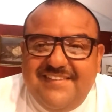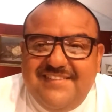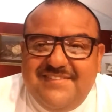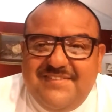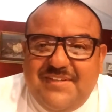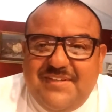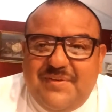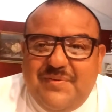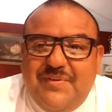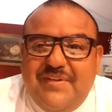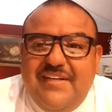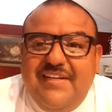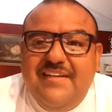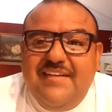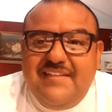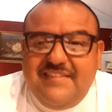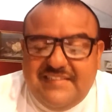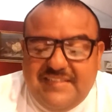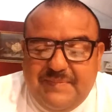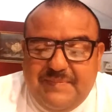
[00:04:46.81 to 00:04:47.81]
So I went ahead
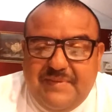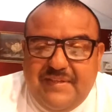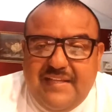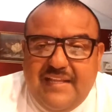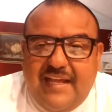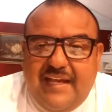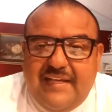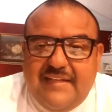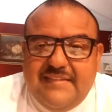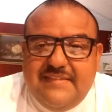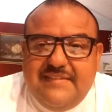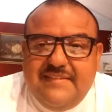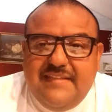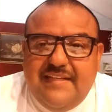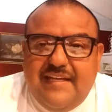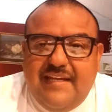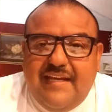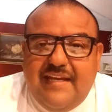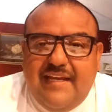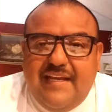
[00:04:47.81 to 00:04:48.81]
and accepted that,
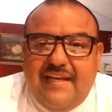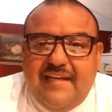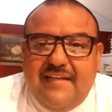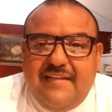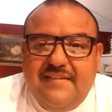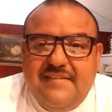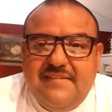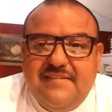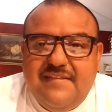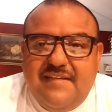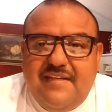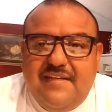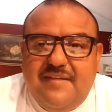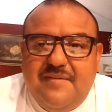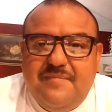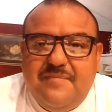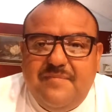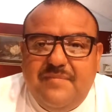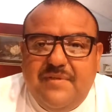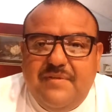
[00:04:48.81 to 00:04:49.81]
and
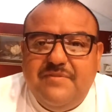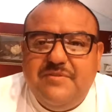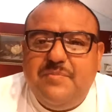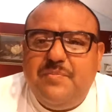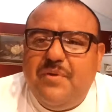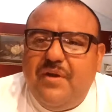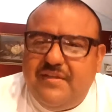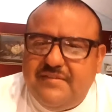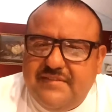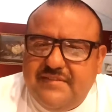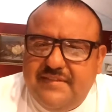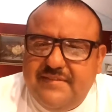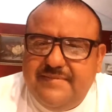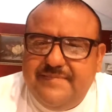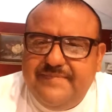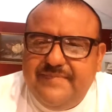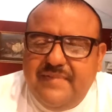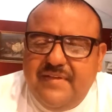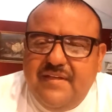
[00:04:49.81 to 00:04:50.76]
it was a process.